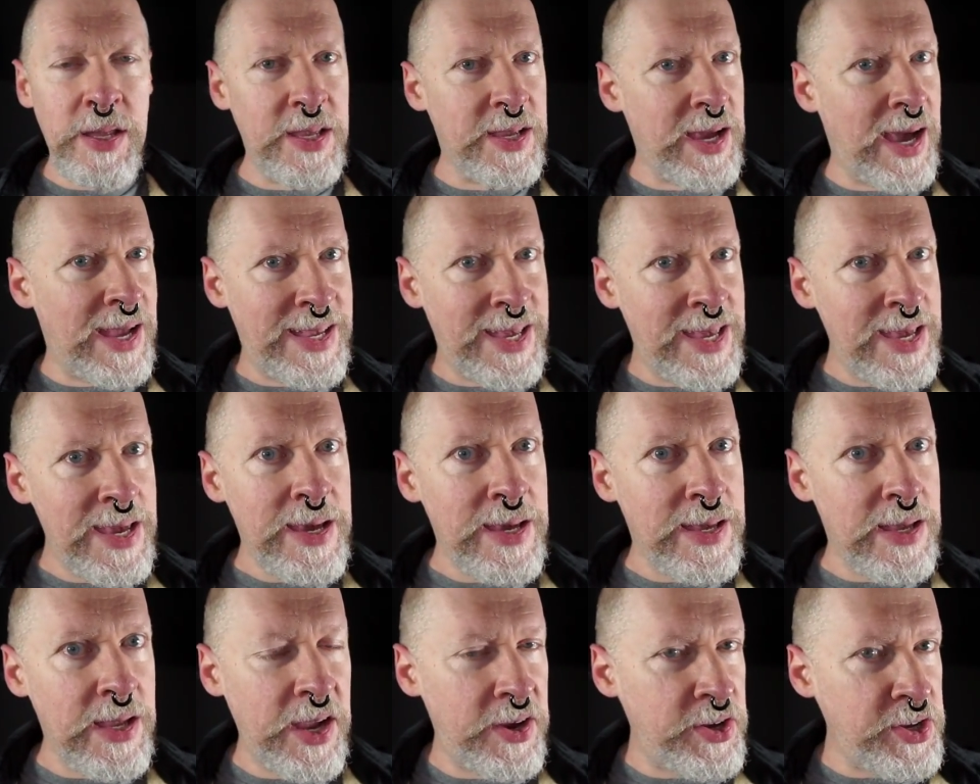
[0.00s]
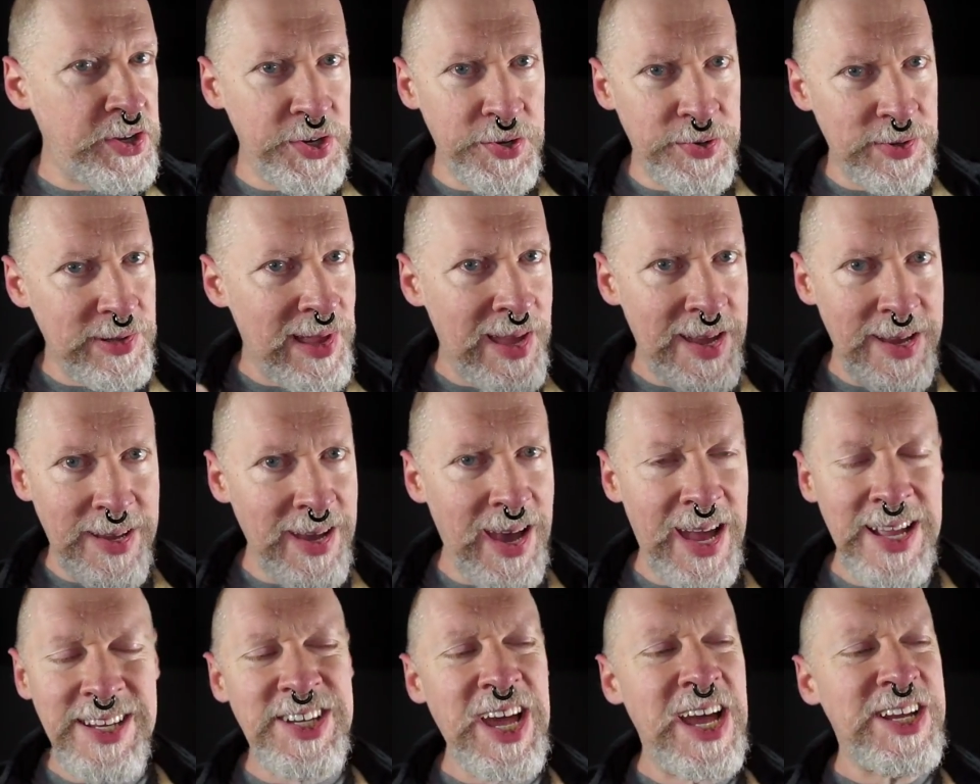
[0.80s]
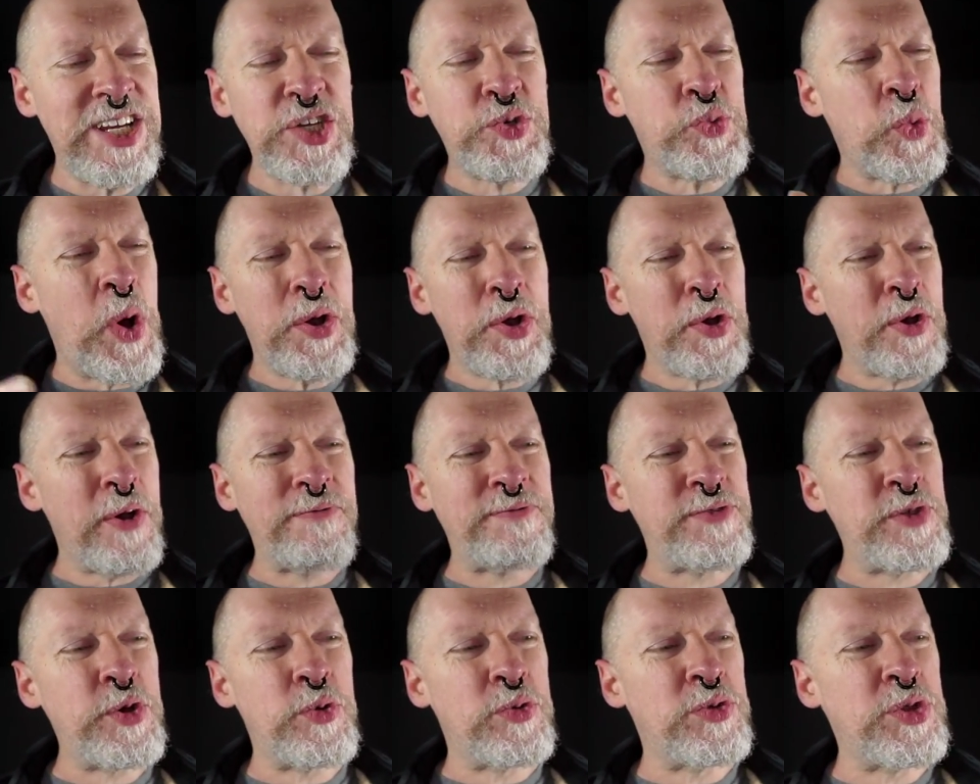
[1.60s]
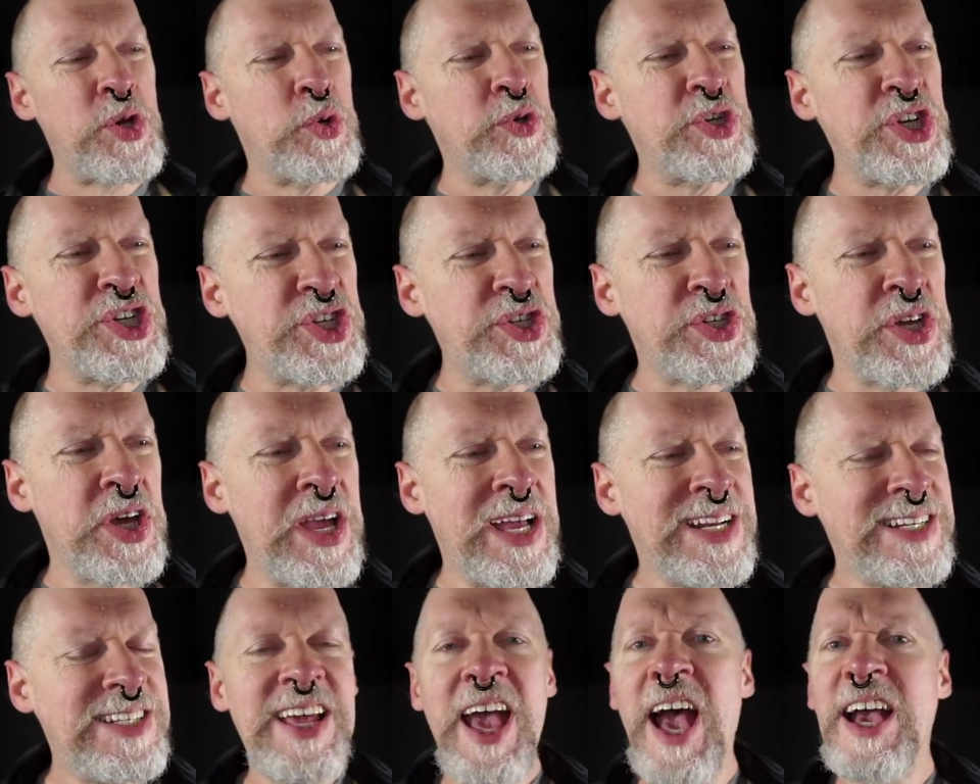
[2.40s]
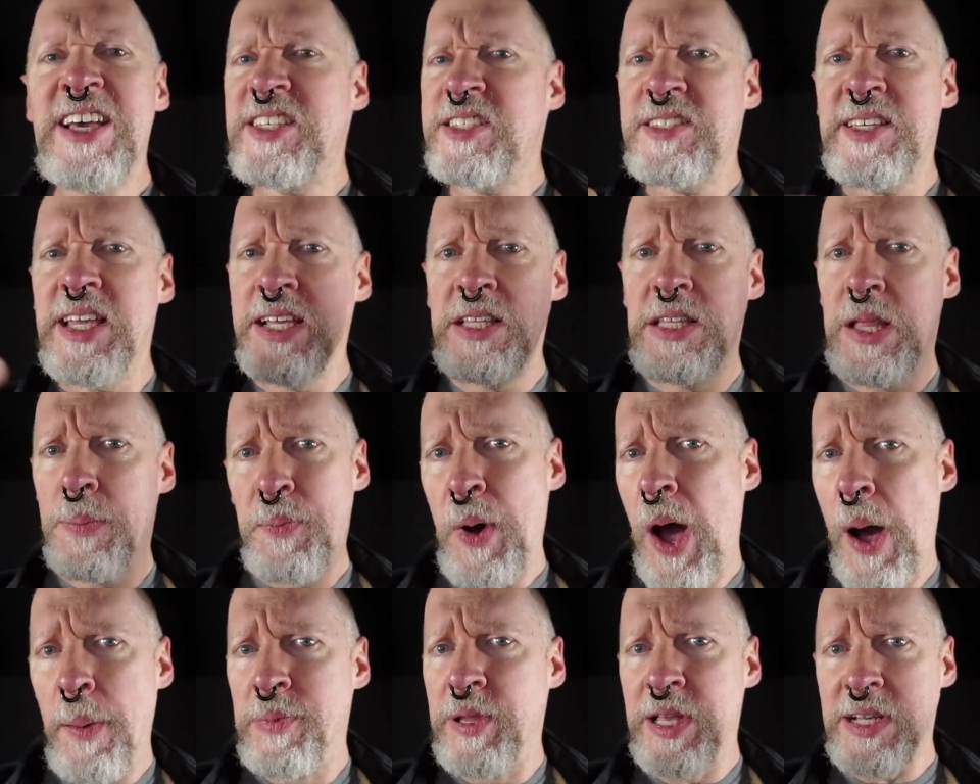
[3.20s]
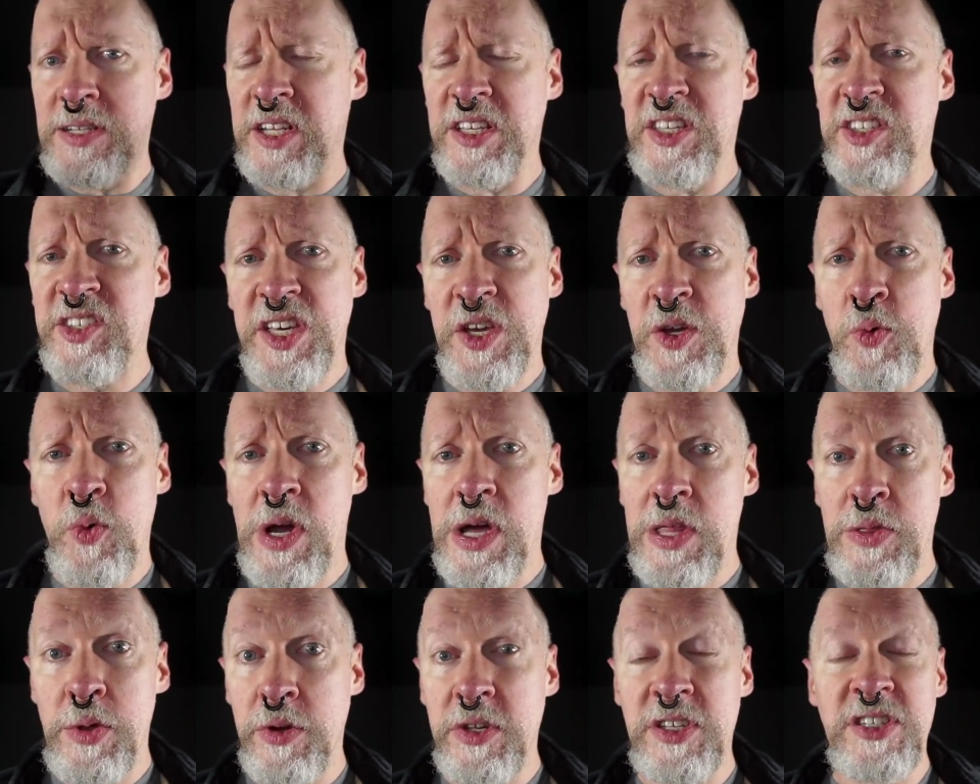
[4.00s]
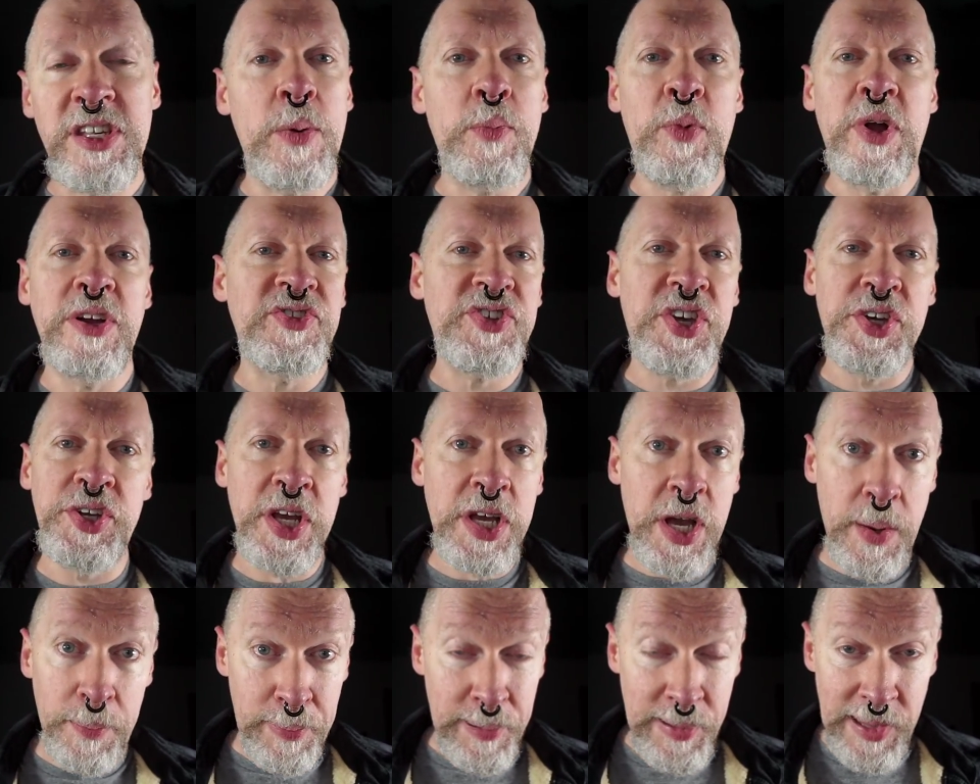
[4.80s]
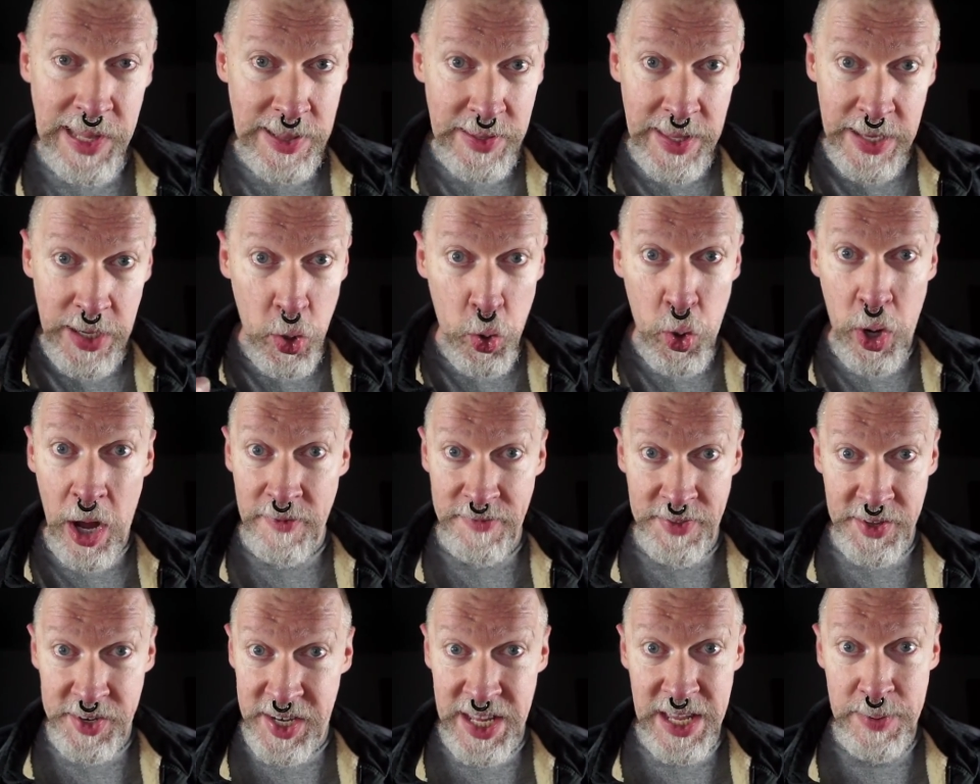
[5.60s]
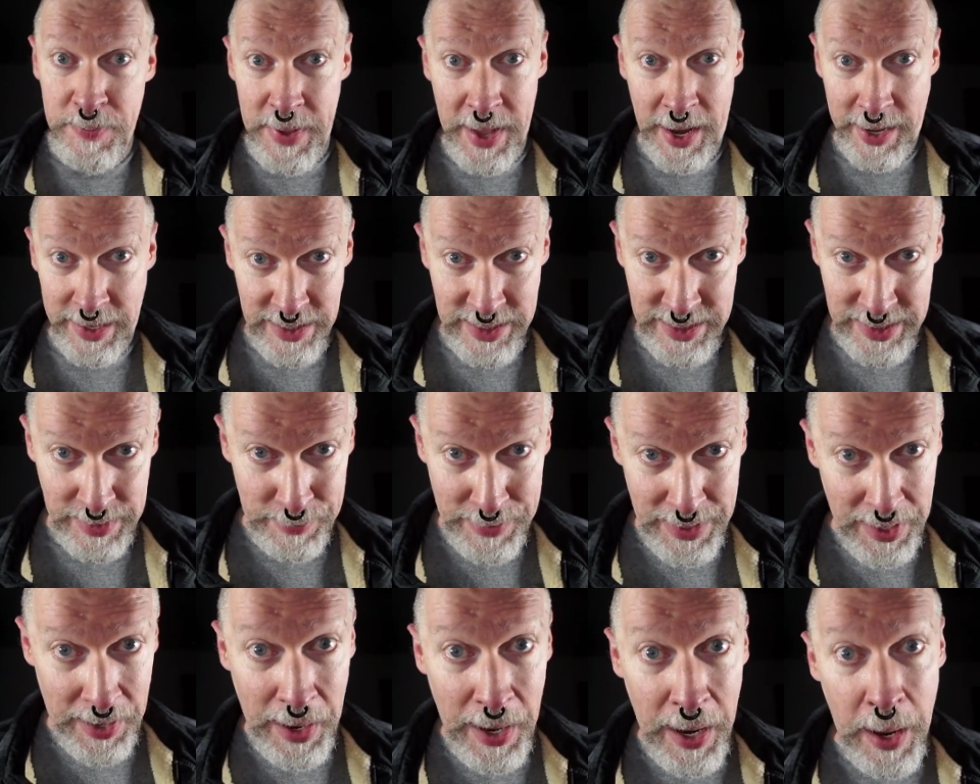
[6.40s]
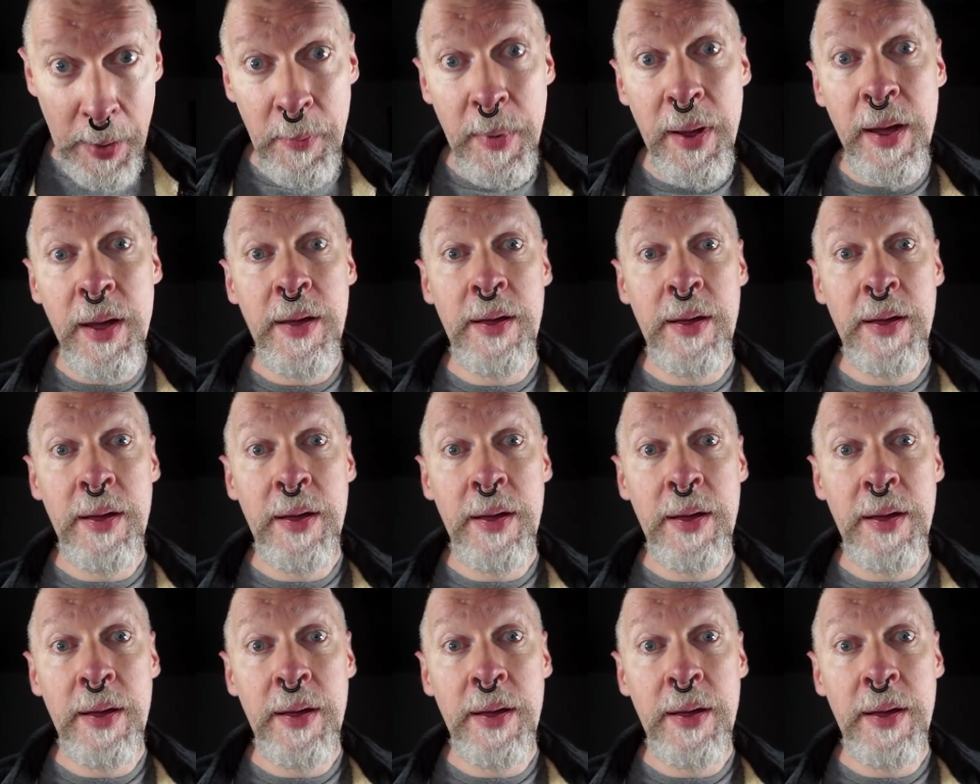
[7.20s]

IKEA, are you like? I, I just wonder if they're they're just testing the public to see whether someone's going to completely go off the deep end sometime.